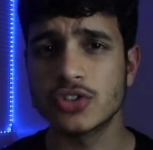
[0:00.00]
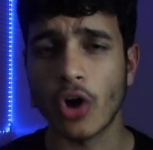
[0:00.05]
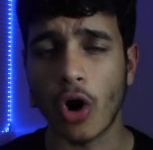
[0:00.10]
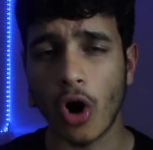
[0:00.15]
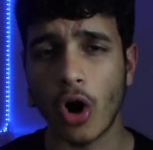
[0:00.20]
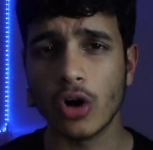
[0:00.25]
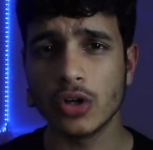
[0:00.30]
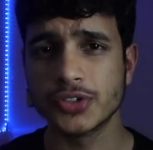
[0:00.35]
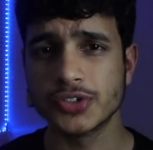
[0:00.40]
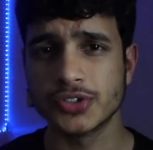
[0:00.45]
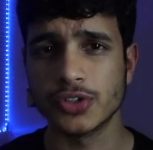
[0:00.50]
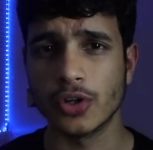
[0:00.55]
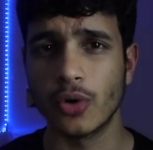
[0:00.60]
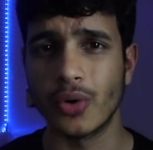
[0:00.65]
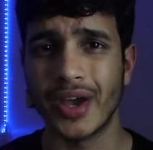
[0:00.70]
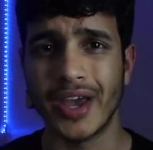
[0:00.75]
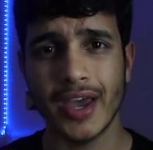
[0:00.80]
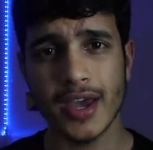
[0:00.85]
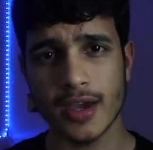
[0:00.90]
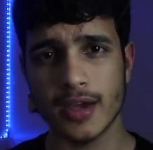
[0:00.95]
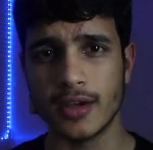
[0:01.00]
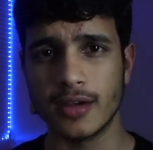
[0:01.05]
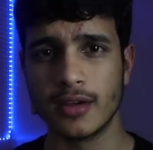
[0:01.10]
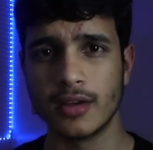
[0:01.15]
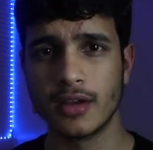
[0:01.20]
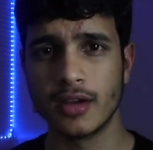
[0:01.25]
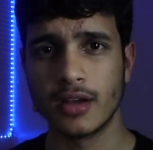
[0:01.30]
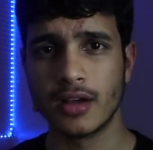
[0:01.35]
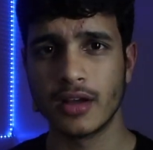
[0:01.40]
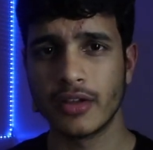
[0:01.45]
is also A.
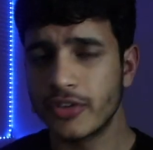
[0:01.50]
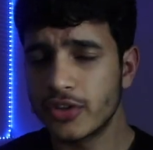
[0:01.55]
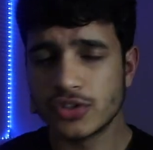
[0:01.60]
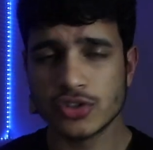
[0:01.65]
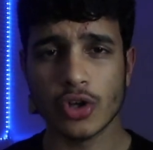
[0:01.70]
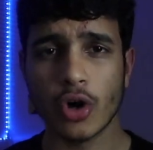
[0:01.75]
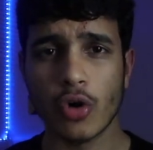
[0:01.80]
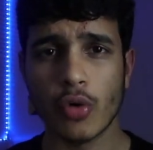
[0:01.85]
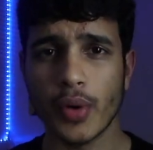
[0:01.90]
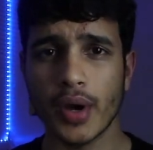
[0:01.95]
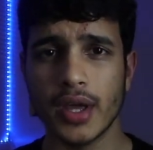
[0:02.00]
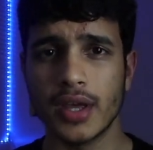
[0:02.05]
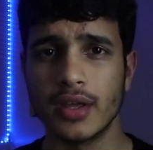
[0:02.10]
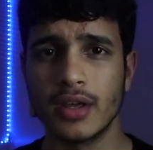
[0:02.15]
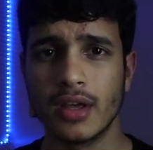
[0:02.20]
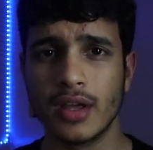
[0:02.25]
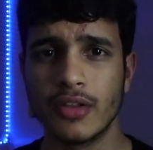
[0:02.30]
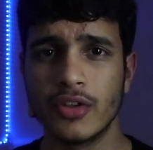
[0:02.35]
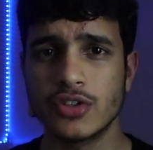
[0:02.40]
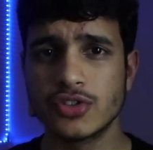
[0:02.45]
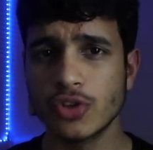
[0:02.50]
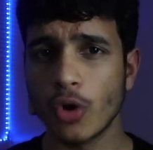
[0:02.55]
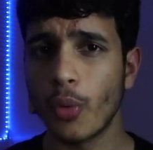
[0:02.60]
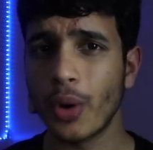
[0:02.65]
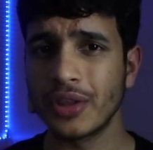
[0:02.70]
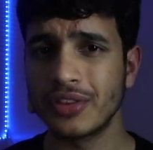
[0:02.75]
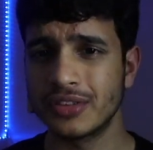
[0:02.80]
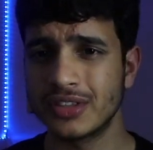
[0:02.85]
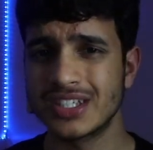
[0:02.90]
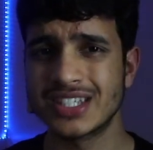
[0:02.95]
There's no way. There's no
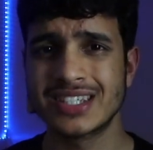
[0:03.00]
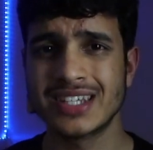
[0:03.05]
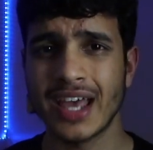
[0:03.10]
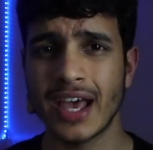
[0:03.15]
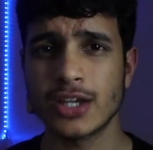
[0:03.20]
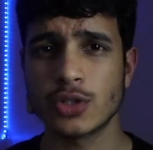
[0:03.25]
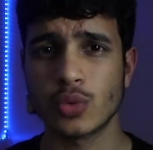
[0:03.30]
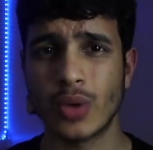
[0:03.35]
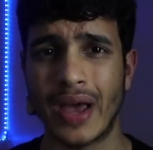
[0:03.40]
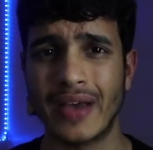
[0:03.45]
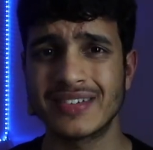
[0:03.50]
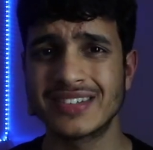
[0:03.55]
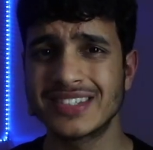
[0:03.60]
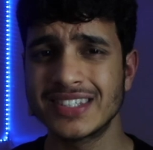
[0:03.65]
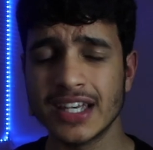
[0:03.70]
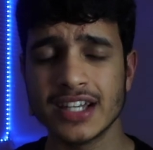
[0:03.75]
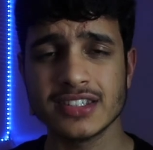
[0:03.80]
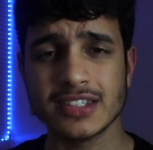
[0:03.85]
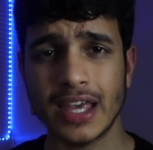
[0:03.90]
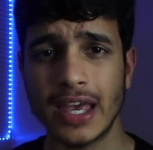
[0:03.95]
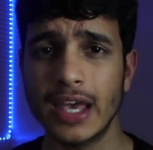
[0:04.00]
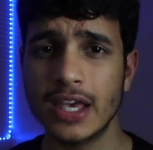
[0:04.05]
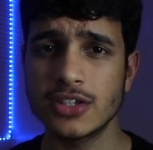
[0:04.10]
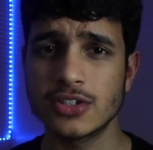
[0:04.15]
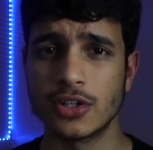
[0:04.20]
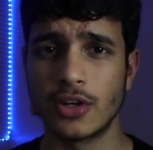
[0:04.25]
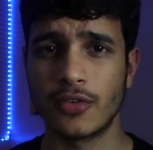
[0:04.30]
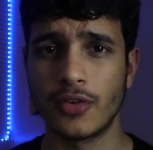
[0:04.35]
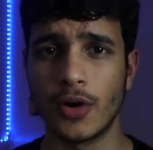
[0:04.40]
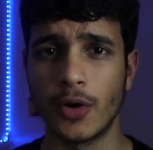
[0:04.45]
way this test will have six
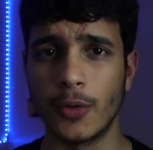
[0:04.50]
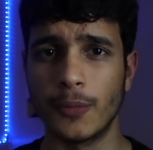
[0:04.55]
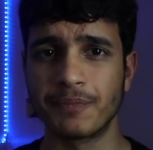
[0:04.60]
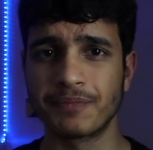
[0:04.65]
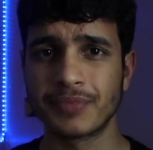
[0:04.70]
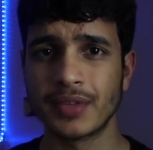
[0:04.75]
A's in a row.